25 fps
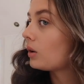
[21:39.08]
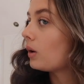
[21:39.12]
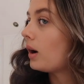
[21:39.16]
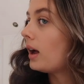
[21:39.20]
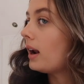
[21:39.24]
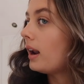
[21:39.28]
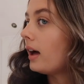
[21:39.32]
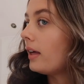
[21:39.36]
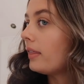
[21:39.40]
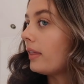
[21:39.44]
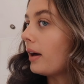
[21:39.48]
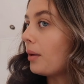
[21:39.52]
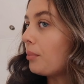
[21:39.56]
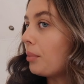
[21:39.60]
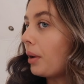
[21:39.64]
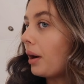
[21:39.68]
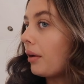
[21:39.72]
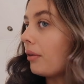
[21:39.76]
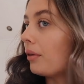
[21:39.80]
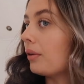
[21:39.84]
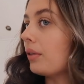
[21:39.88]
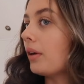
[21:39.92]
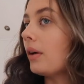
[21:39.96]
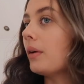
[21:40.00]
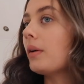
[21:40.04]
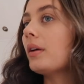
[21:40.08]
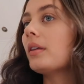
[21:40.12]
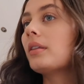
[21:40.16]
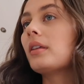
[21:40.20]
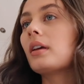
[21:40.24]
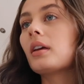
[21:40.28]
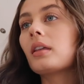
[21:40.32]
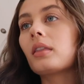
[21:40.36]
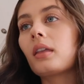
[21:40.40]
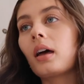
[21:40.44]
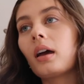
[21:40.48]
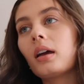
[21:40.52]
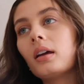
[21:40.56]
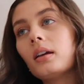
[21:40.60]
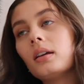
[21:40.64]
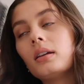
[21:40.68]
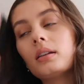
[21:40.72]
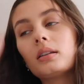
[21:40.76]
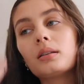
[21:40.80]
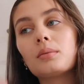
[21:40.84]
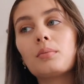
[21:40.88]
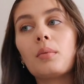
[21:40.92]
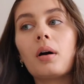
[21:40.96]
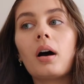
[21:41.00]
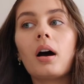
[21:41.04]
Quite like that barrel though. I think that
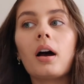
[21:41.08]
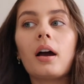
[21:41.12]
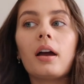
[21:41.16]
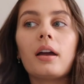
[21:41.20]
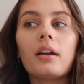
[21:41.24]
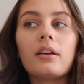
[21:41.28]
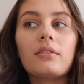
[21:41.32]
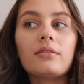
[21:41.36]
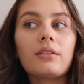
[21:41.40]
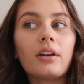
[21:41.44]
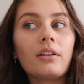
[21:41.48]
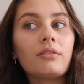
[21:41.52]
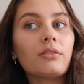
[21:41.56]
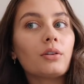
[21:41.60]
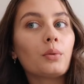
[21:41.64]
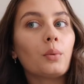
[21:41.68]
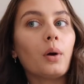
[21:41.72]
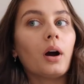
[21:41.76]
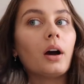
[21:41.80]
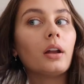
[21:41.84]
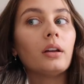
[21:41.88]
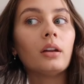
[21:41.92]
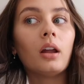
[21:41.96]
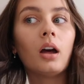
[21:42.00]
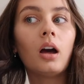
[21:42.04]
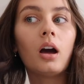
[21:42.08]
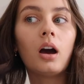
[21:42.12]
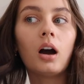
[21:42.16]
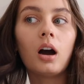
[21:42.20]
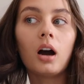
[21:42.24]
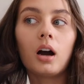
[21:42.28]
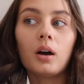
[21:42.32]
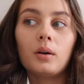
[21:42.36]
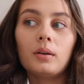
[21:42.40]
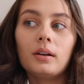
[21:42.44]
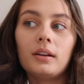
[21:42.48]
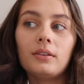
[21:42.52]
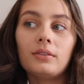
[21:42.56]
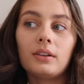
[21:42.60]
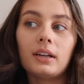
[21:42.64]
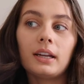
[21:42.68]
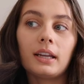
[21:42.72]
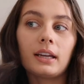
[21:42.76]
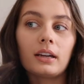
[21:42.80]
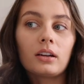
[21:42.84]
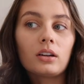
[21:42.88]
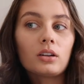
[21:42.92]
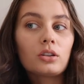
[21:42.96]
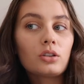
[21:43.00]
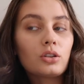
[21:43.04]
is my favourite one. I will leave a
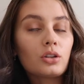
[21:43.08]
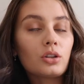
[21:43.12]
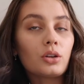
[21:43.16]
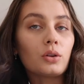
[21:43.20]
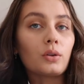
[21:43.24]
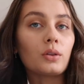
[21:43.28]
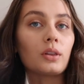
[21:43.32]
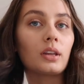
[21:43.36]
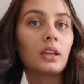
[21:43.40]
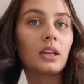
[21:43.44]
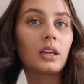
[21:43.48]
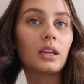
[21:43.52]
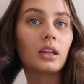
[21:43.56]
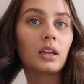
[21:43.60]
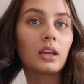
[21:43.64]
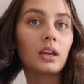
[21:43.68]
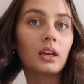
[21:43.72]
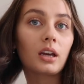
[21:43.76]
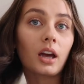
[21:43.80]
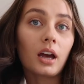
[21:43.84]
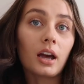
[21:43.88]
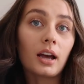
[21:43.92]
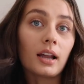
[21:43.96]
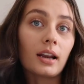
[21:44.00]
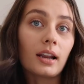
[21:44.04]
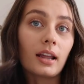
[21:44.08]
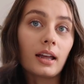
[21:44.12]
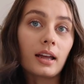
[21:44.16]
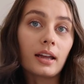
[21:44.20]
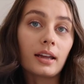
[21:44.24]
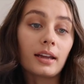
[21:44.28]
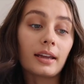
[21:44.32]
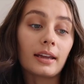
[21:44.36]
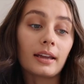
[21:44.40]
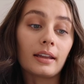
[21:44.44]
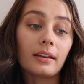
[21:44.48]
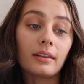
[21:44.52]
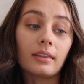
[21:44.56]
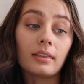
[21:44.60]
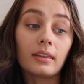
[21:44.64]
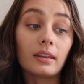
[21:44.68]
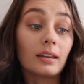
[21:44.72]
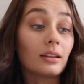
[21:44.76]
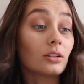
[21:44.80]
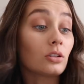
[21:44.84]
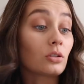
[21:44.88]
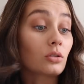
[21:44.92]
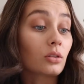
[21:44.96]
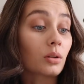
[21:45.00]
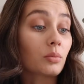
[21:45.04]
link to the curler in
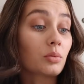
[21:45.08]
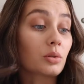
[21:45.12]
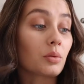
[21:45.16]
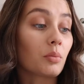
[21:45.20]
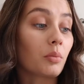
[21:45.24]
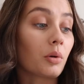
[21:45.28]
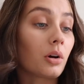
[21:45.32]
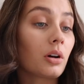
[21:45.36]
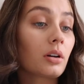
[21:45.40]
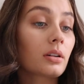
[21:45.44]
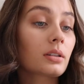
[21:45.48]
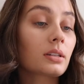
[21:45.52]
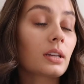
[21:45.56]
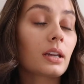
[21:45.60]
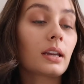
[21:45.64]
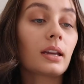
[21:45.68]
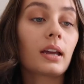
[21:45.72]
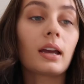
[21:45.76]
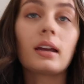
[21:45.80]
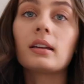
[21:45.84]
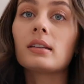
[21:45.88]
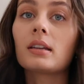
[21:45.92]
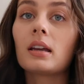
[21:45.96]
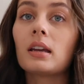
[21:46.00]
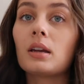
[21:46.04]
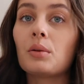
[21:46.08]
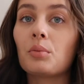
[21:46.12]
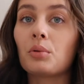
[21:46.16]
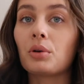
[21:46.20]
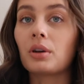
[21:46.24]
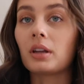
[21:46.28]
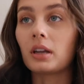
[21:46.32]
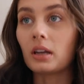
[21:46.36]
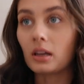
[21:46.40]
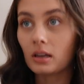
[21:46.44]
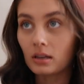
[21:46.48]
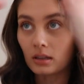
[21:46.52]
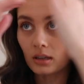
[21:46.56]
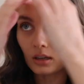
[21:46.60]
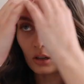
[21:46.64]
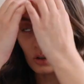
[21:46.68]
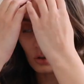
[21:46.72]
the description box in case anybody is